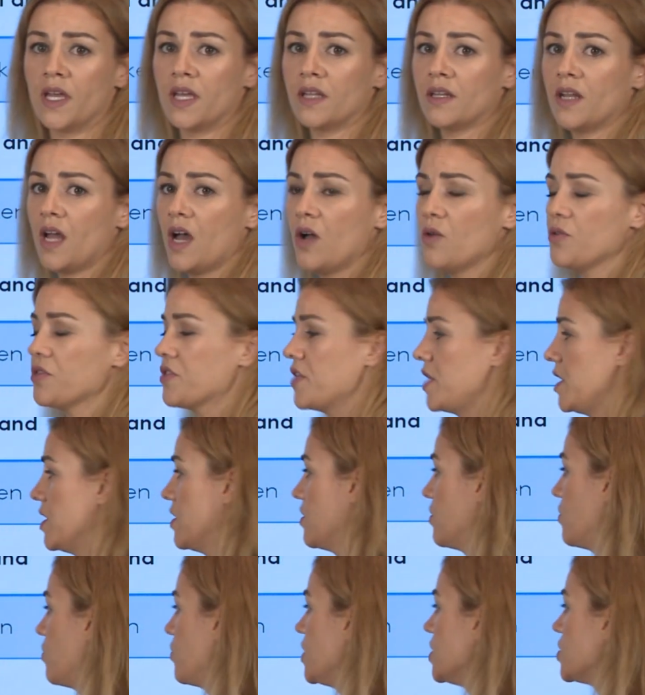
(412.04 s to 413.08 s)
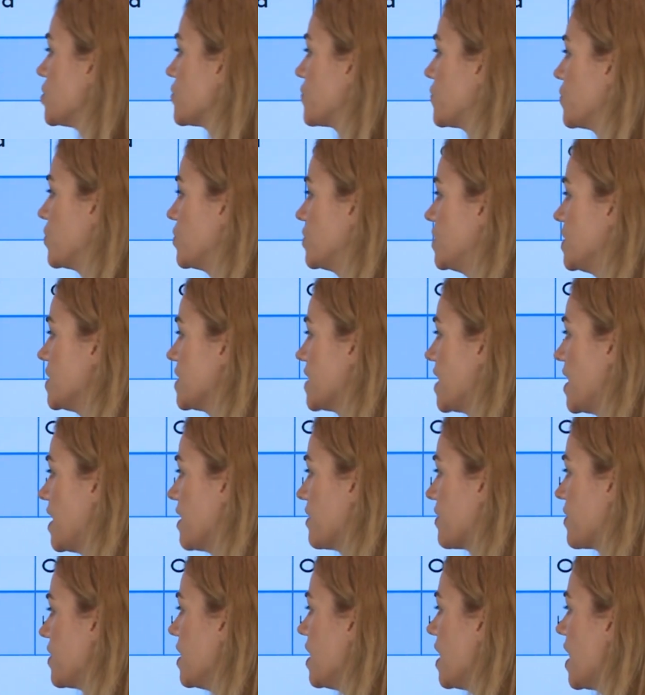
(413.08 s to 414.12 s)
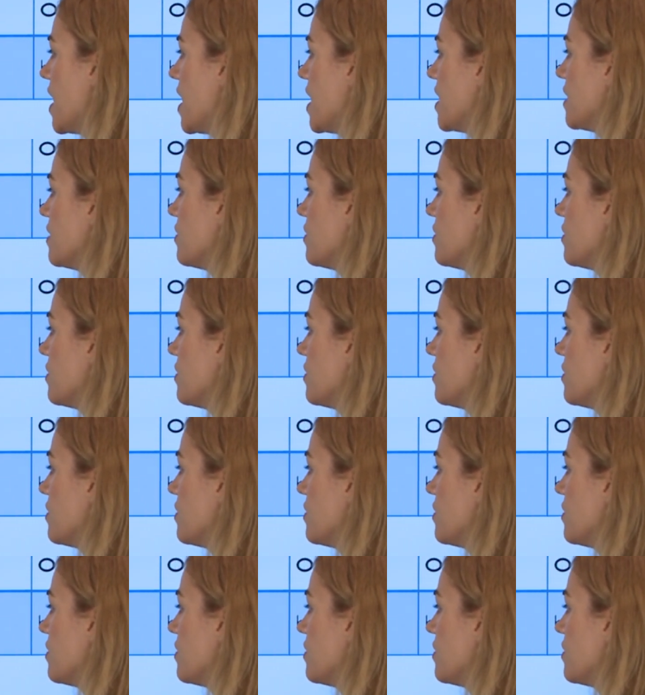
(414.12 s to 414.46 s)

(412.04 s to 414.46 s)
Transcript: Now think, which food is healthy and